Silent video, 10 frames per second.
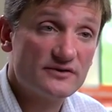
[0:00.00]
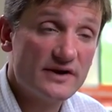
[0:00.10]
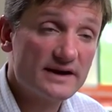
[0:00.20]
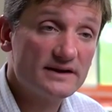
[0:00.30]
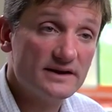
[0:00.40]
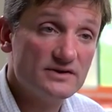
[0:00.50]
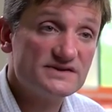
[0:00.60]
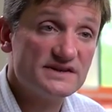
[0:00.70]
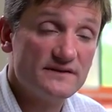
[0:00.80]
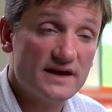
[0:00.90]
directly
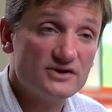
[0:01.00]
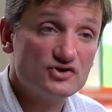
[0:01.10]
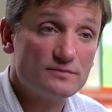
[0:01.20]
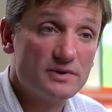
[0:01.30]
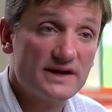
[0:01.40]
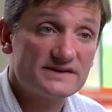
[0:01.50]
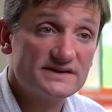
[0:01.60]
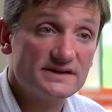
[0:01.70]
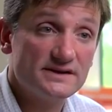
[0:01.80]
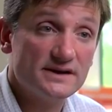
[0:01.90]
using the
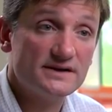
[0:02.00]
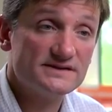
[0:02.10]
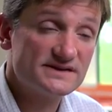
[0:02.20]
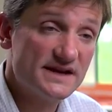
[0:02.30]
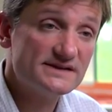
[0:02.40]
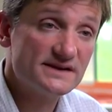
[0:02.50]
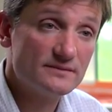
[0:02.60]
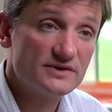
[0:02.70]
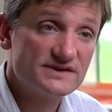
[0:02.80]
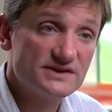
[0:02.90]
angioplasty and
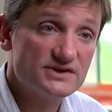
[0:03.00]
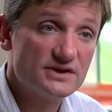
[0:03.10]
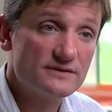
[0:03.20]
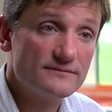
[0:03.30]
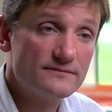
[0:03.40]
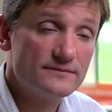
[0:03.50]
stenting procedure.